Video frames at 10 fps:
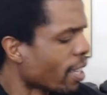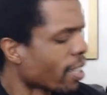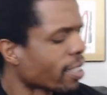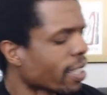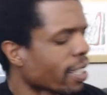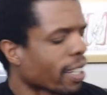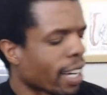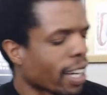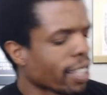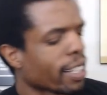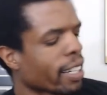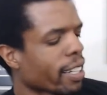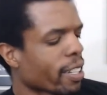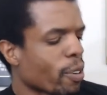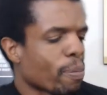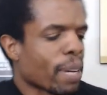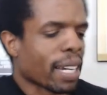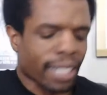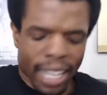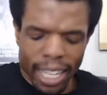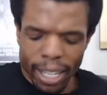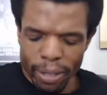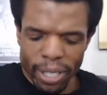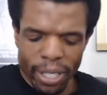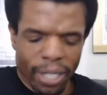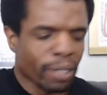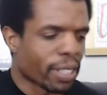It's like I like going back to Iowa, you know,